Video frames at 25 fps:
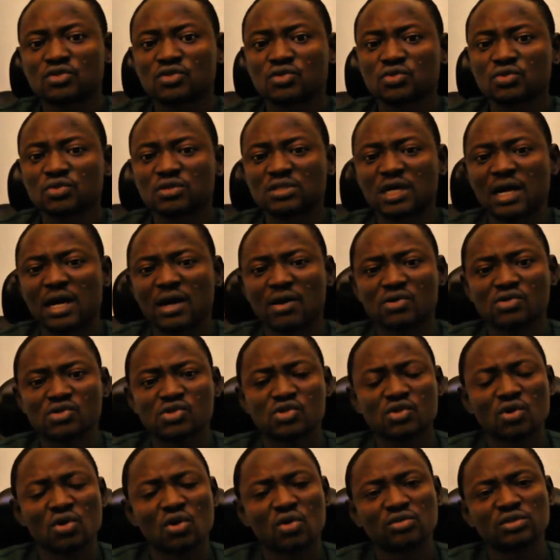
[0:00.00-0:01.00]

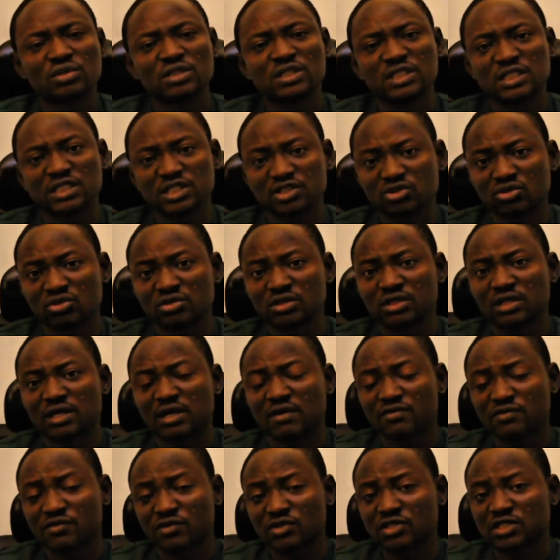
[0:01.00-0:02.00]

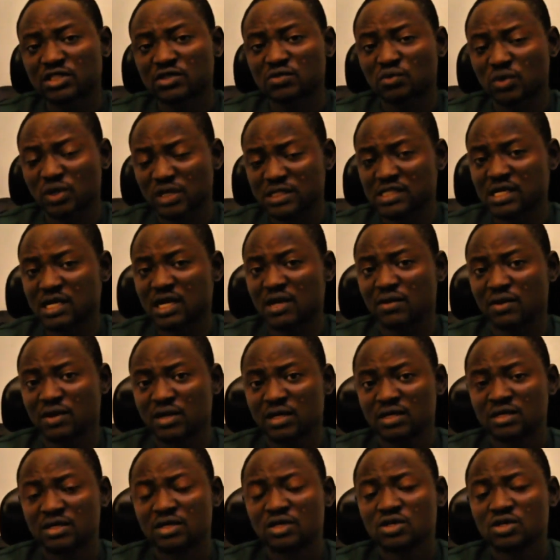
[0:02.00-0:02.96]
2,640 watt hour.